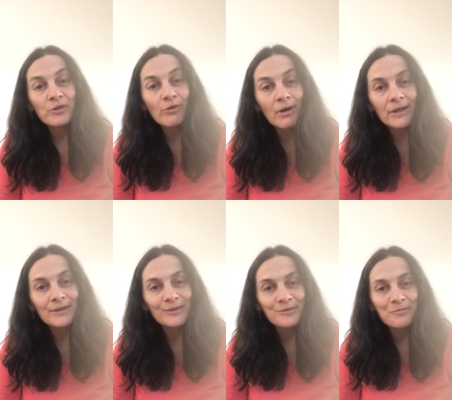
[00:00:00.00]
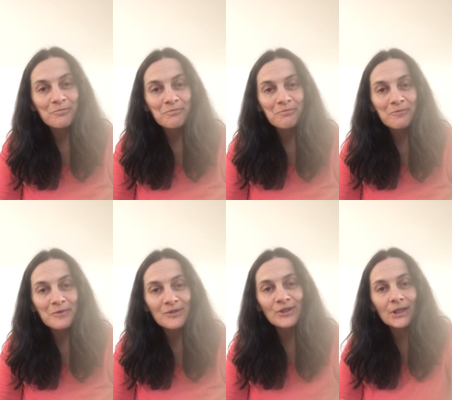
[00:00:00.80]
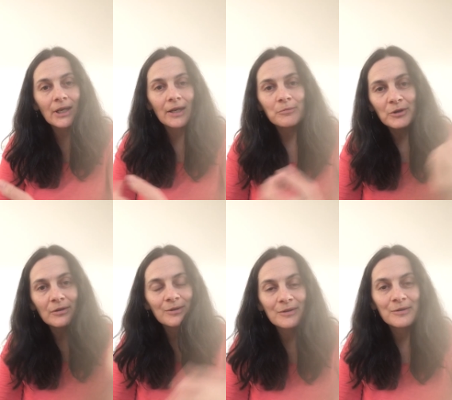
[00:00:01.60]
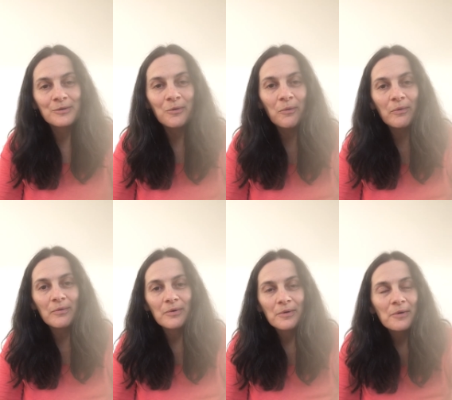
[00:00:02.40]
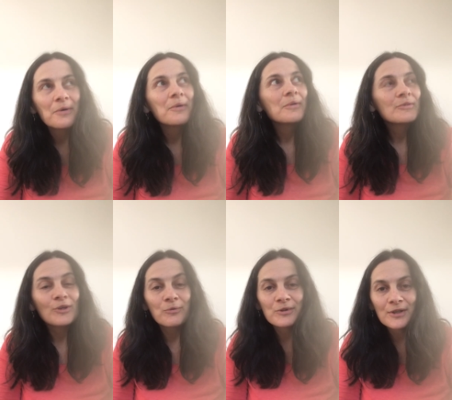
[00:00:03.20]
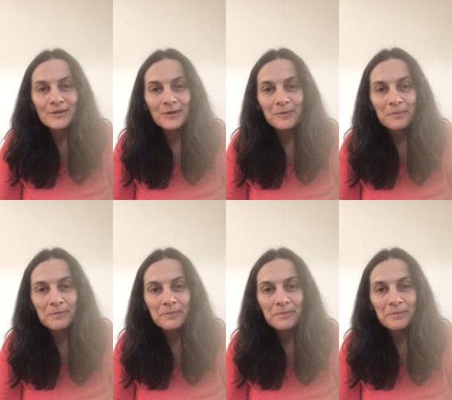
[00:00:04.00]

we tried and the sea came and soaked us.